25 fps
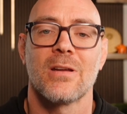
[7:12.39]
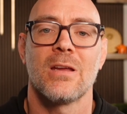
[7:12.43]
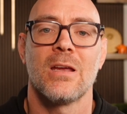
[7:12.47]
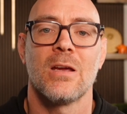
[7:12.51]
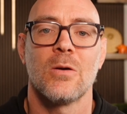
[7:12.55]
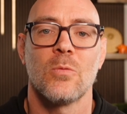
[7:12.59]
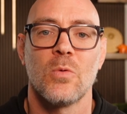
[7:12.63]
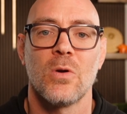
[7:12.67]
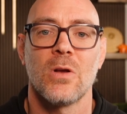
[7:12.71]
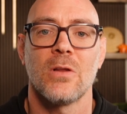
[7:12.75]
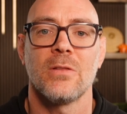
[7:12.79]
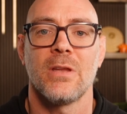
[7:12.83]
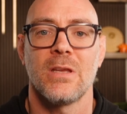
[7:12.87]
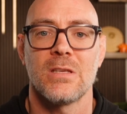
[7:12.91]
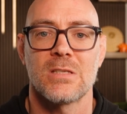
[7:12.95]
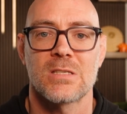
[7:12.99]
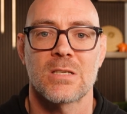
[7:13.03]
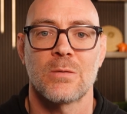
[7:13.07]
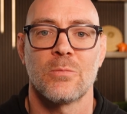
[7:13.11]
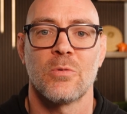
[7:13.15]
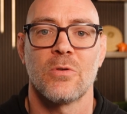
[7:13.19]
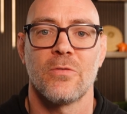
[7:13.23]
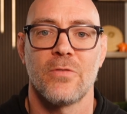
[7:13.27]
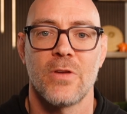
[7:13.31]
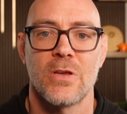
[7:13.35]
It will need
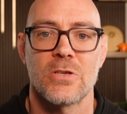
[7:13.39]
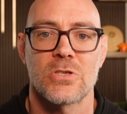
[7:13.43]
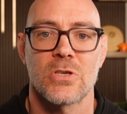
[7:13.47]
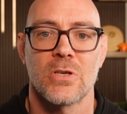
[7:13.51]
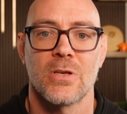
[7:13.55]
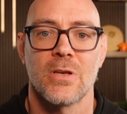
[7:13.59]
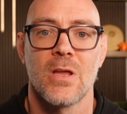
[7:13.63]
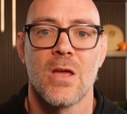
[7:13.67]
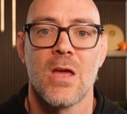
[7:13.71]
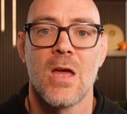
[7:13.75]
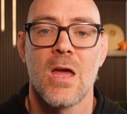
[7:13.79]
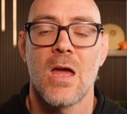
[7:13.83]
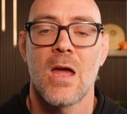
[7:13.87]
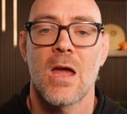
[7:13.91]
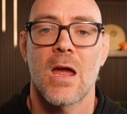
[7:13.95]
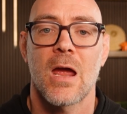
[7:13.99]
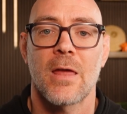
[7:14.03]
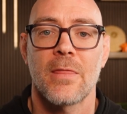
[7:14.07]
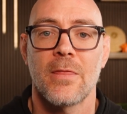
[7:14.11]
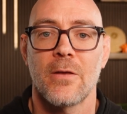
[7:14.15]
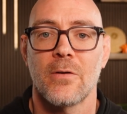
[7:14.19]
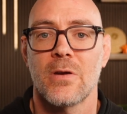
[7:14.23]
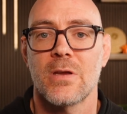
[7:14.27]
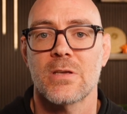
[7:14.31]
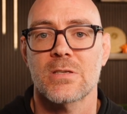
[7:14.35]
some revision,
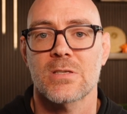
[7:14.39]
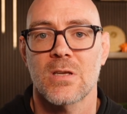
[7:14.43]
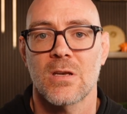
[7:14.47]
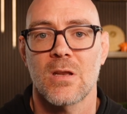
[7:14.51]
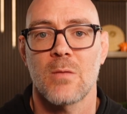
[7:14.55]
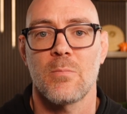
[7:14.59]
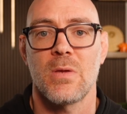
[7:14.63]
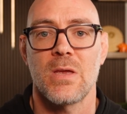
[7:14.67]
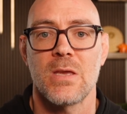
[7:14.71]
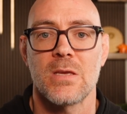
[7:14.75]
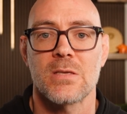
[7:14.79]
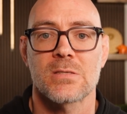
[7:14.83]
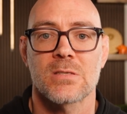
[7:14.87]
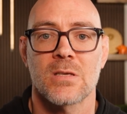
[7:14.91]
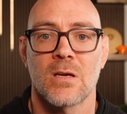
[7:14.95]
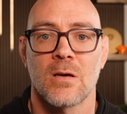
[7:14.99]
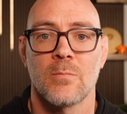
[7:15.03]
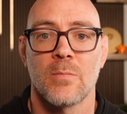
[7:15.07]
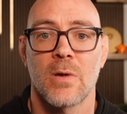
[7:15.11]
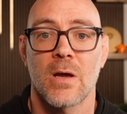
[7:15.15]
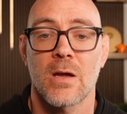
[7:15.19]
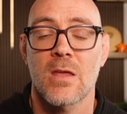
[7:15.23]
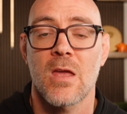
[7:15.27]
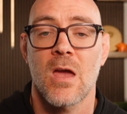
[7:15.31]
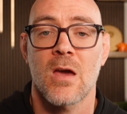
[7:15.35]
and there is going to be
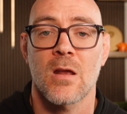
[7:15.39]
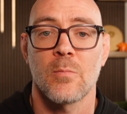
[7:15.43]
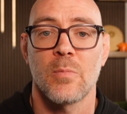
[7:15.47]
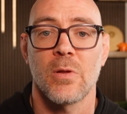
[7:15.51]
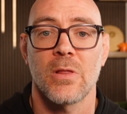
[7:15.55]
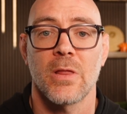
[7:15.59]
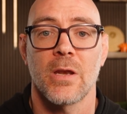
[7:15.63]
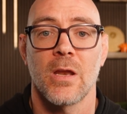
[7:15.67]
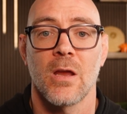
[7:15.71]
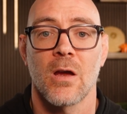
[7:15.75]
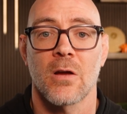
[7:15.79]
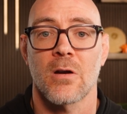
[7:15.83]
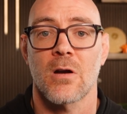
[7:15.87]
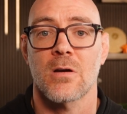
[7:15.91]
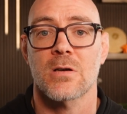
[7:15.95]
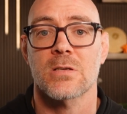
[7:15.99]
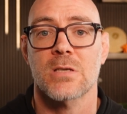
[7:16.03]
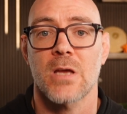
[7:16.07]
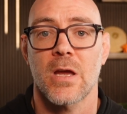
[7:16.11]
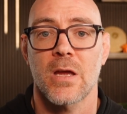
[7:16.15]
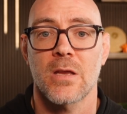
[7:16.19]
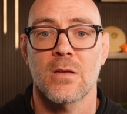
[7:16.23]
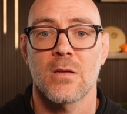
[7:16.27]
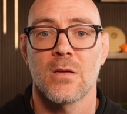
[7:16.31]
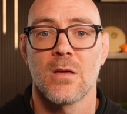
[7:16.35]
some accountability on our
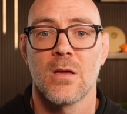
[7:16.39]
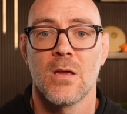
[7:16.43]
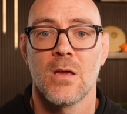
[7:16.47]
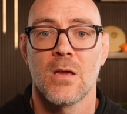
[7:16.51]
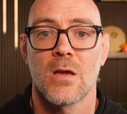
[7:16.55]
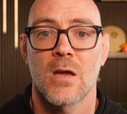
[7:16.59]
side,